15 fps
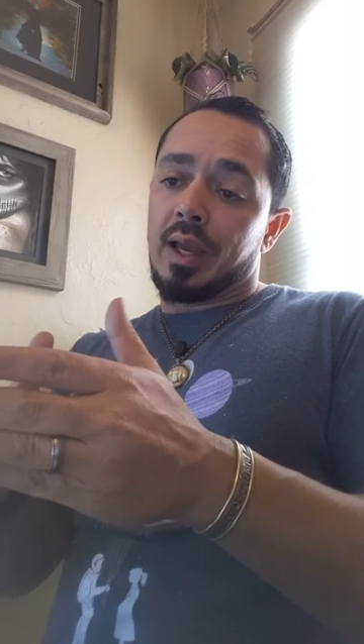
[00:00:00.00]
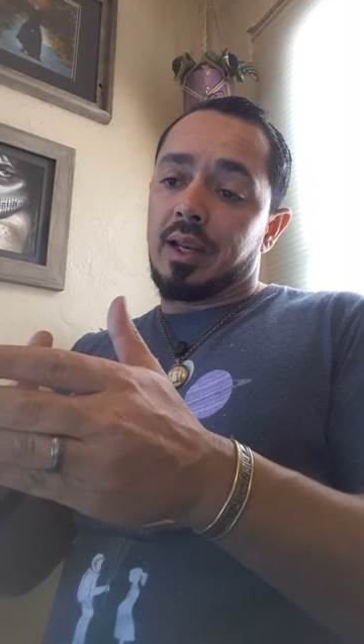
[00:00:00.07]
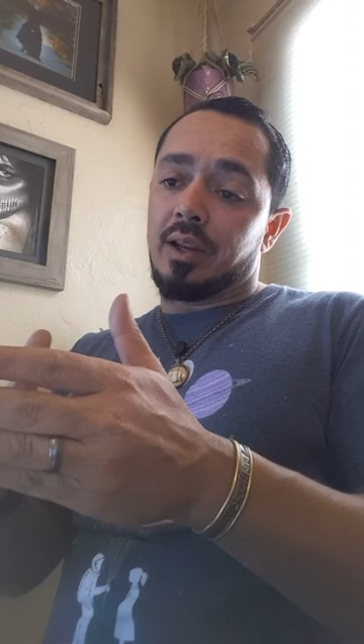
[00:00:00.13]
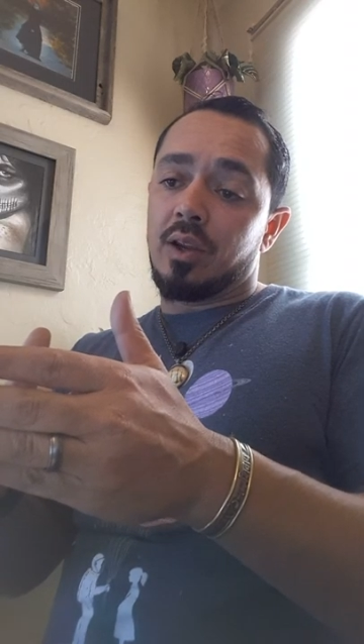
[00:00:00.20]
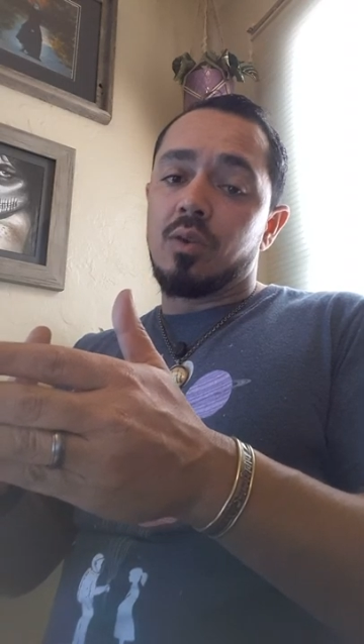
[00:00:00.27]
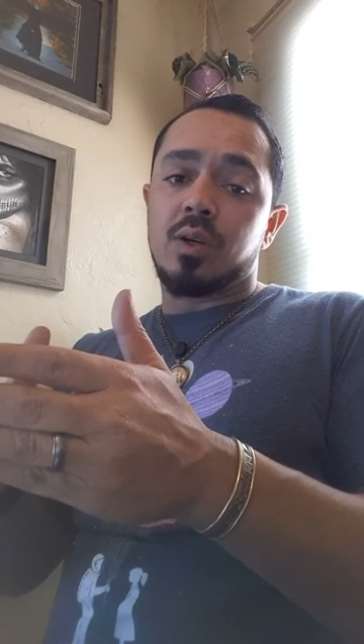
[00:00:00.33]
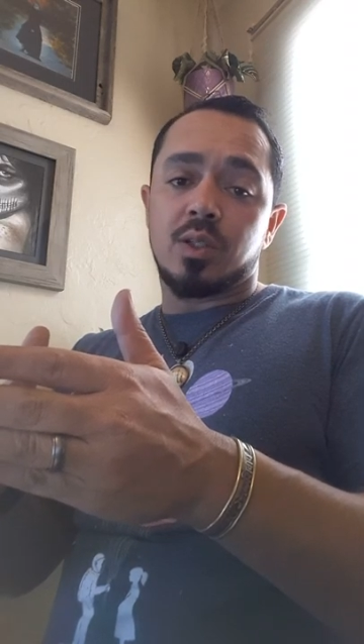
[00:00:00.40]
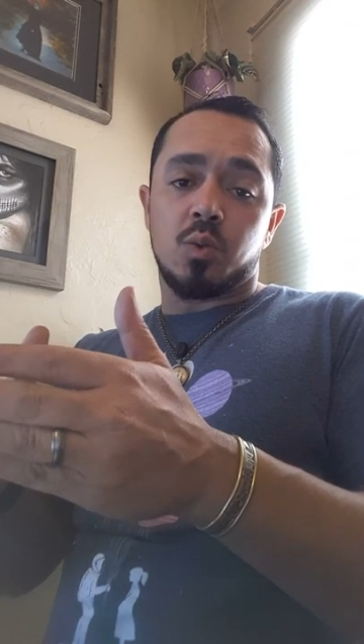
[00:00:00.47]
they
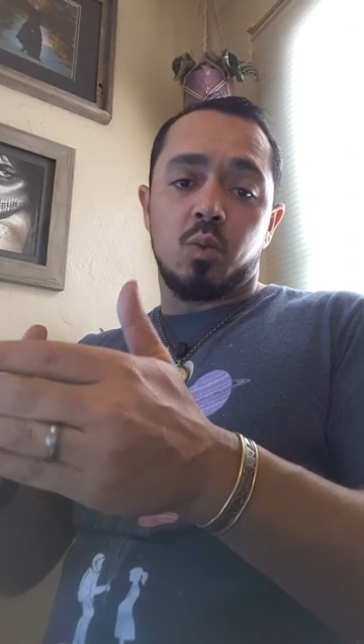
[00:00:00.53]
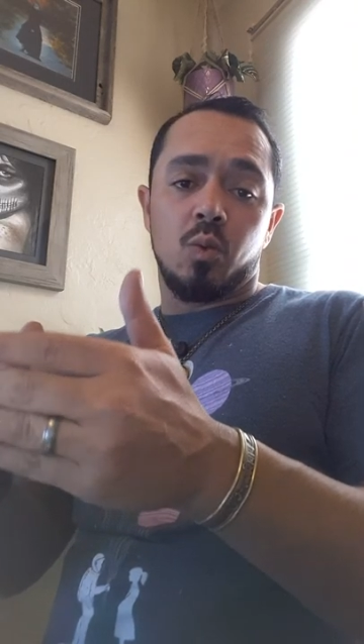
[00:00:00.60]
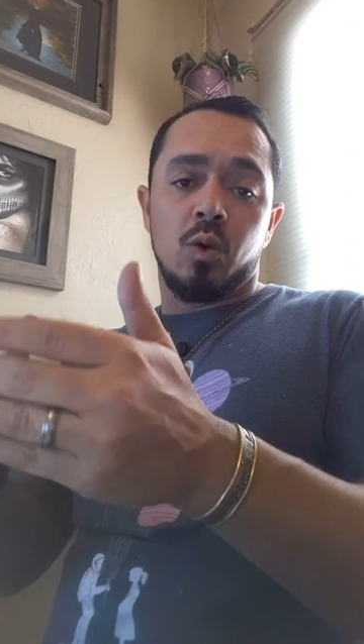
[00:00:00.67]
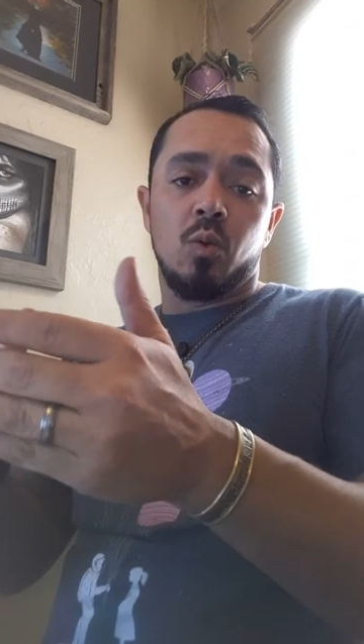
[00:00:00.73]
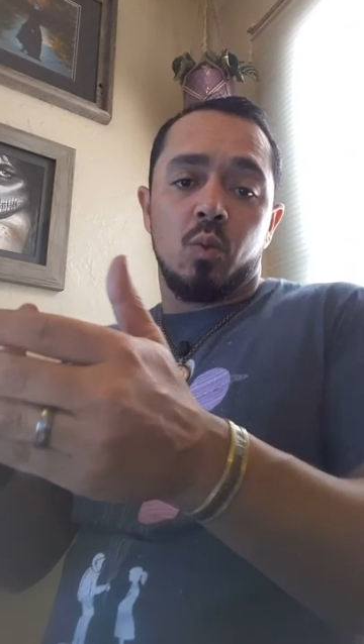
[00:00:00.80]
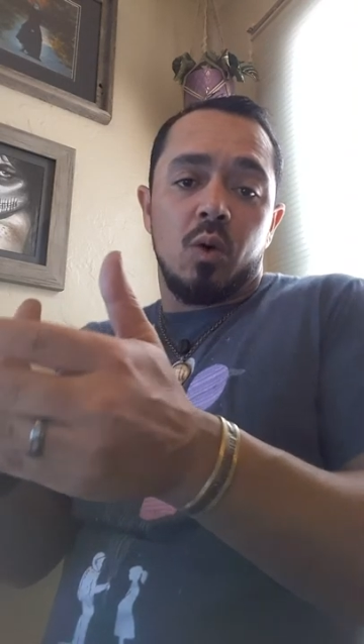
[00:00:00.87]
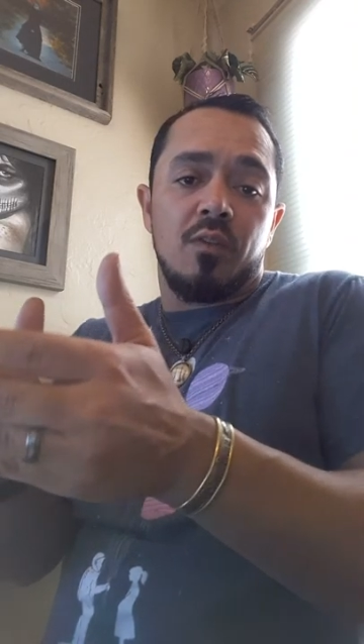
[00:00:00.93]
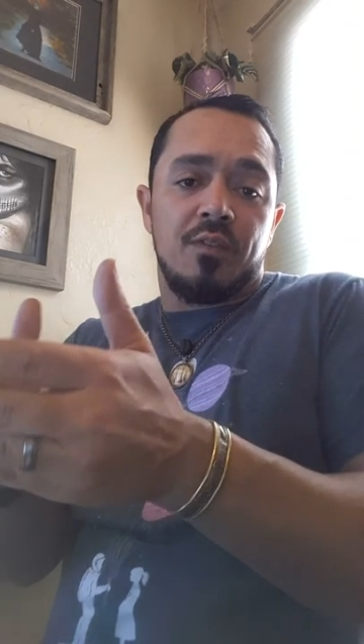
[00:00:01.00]
do is,
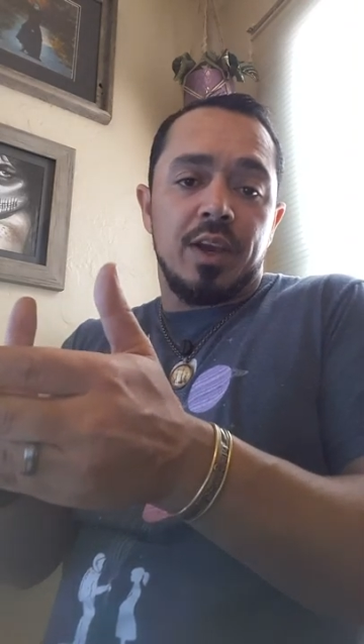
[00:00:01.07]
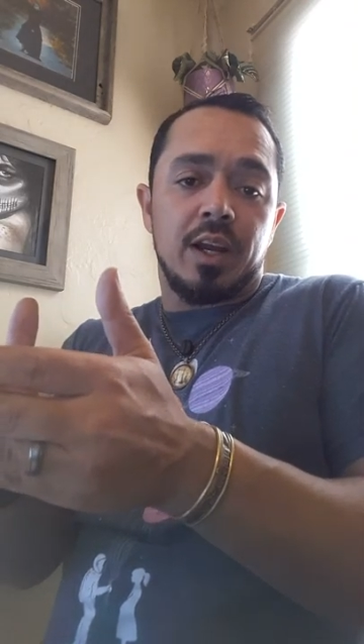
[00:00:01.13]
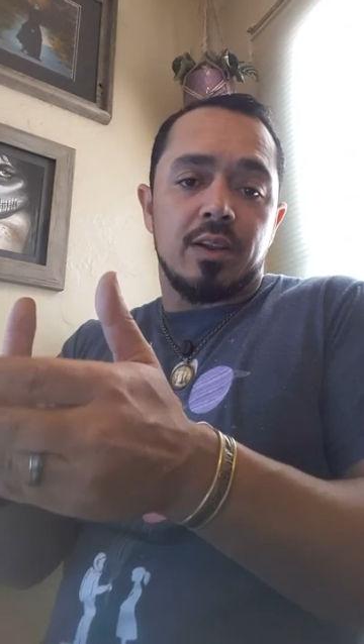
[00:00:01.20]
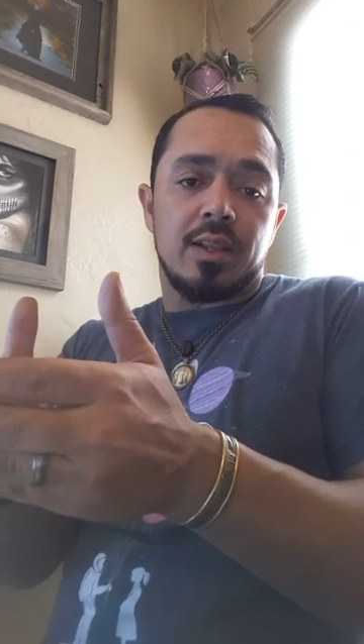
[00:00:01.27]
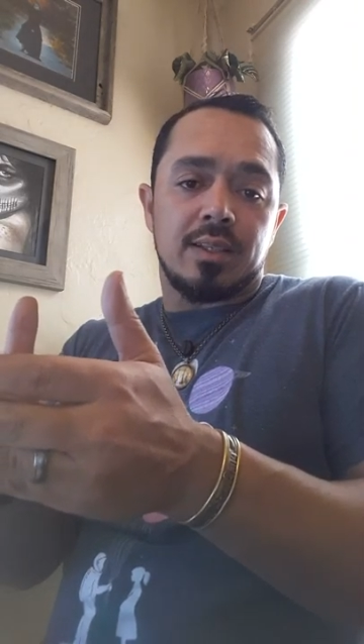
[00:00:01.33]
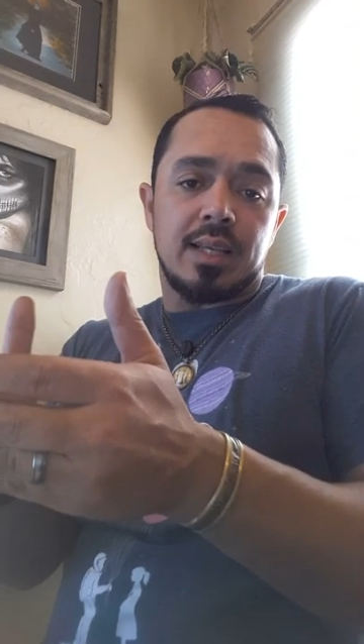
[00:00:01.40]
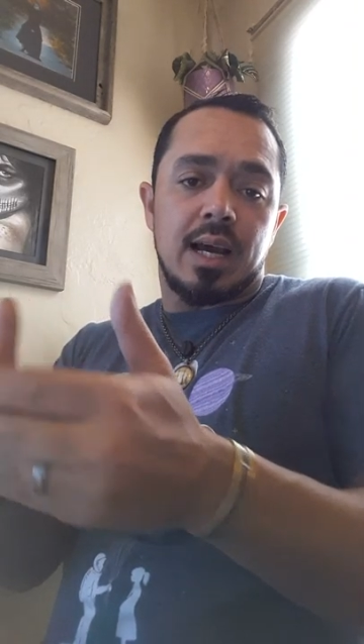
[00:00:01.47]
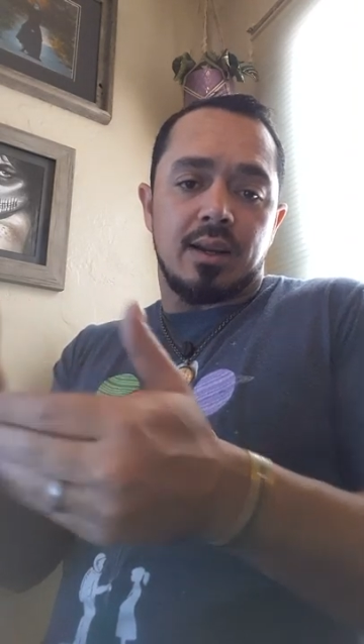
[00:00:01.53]
we'll, we'll figure
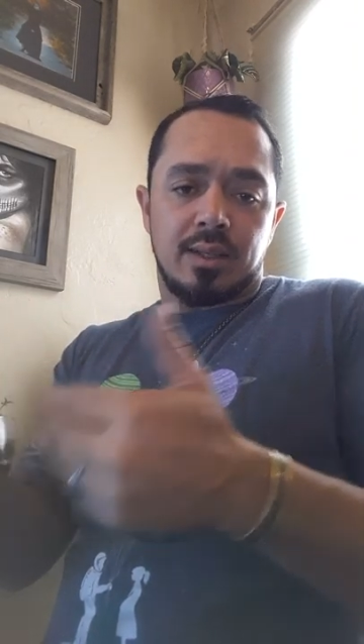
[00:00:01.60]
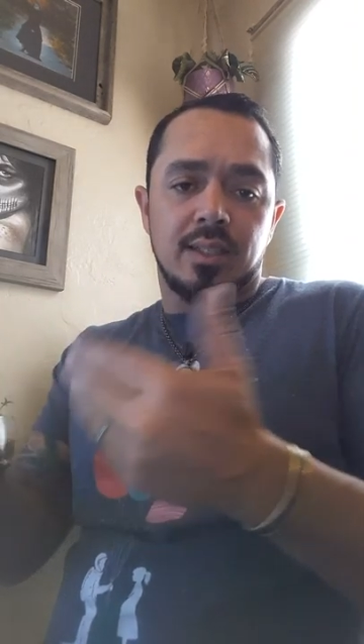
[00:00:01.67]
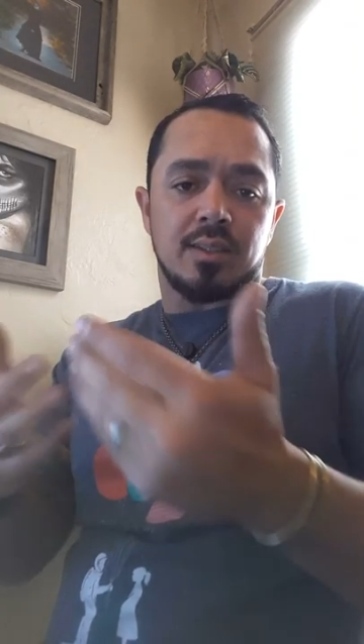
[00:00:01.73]
this out.